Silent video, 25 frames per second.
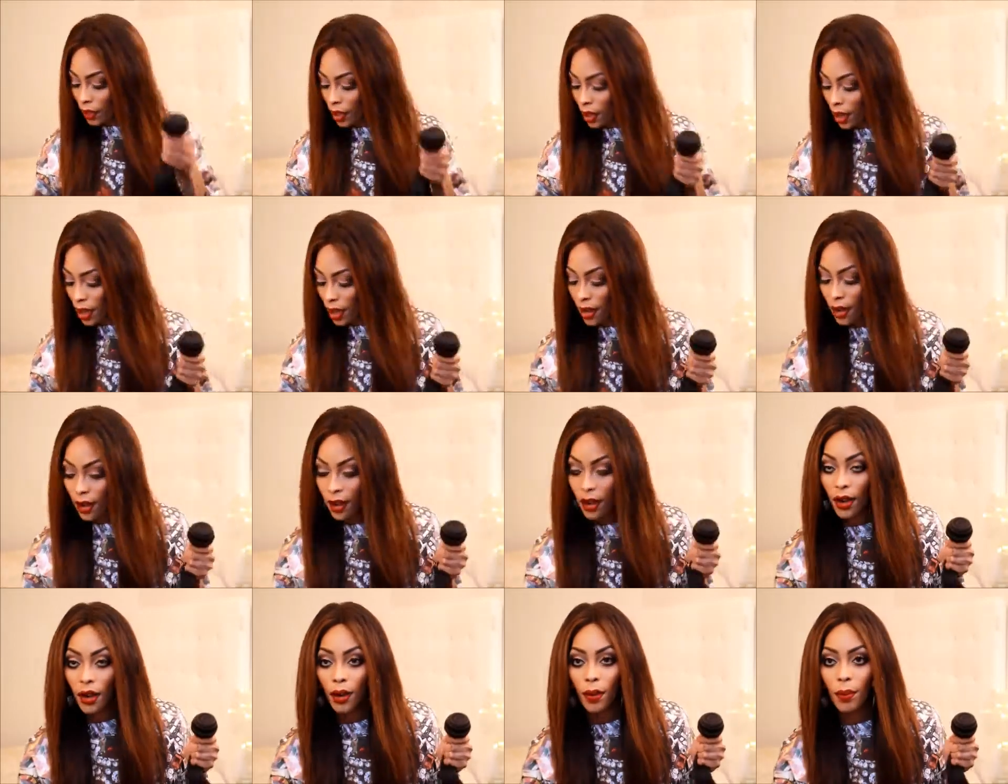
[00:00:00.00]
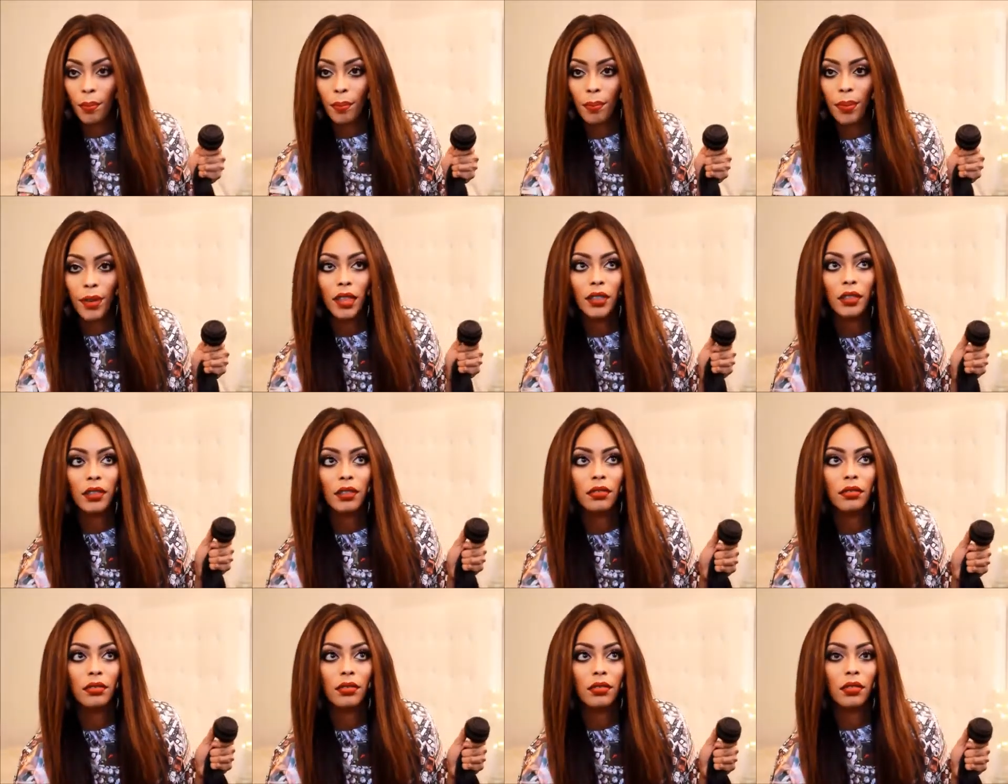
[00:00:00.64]

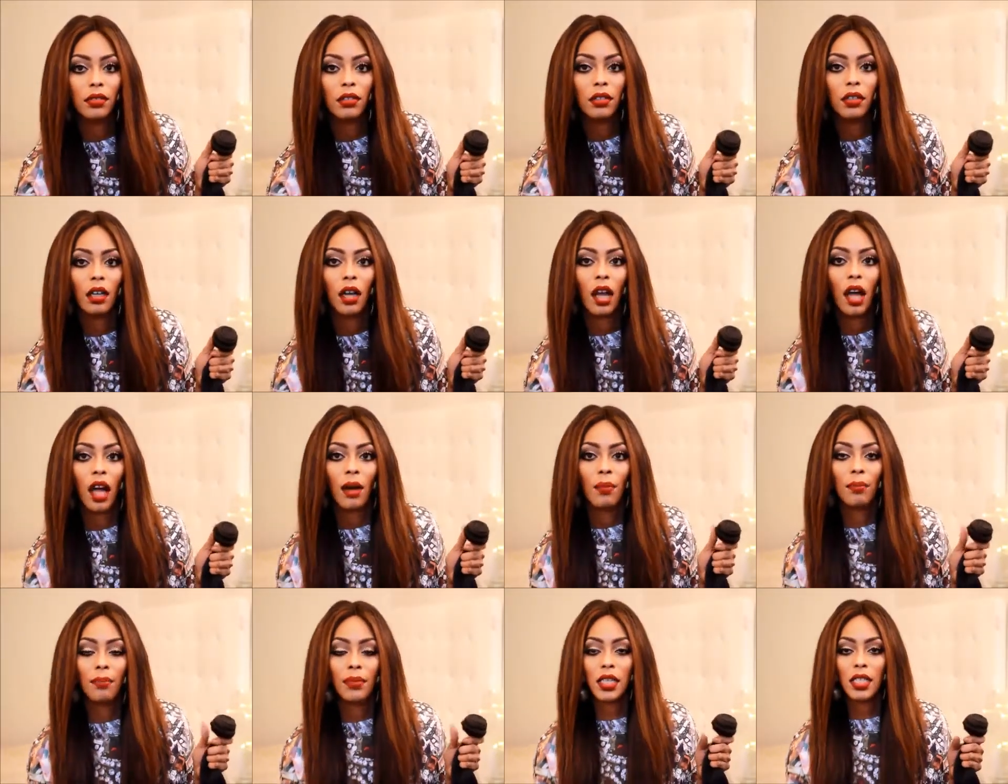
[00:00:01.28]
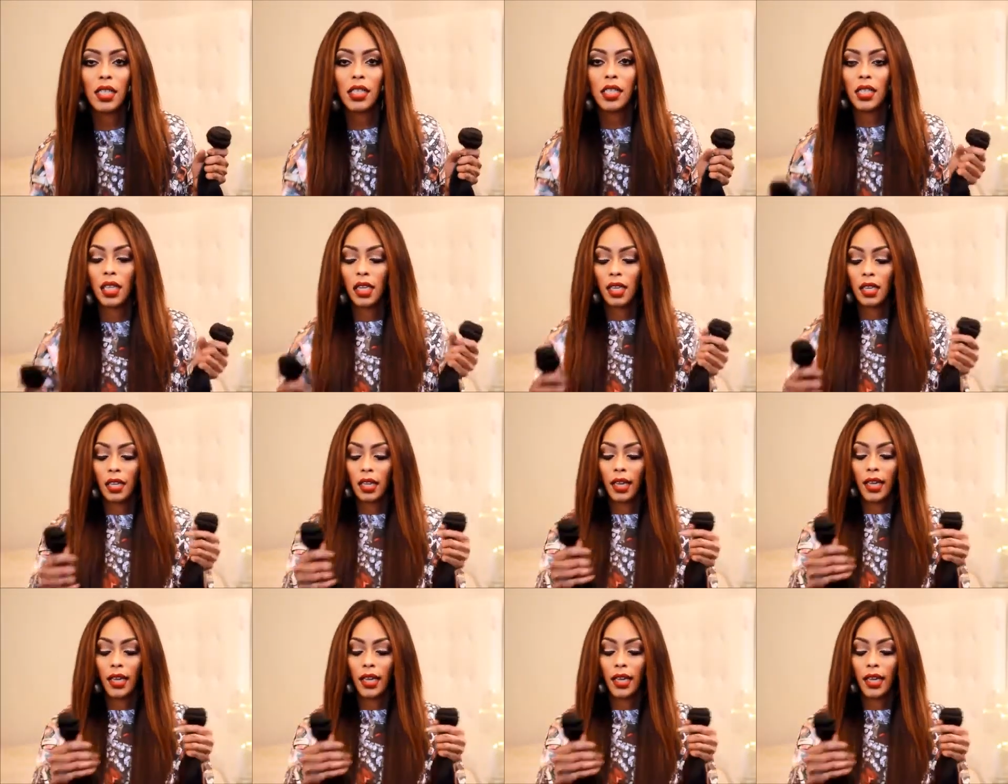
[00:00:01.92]
but I must say,